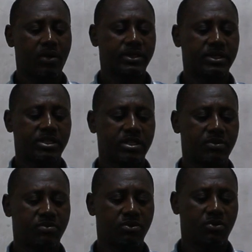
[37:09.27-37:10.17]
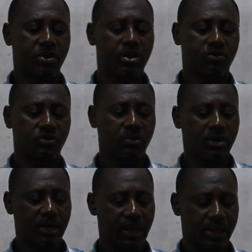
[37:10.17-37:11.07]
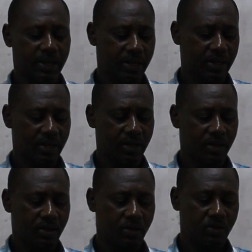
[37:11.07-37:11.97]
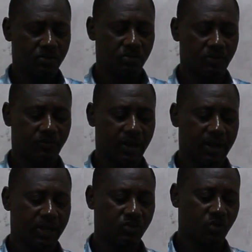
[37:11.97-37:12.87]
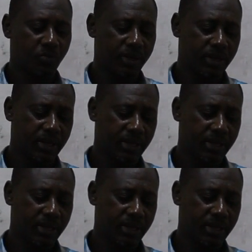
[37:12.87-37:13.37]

going to look like? How is the shape going to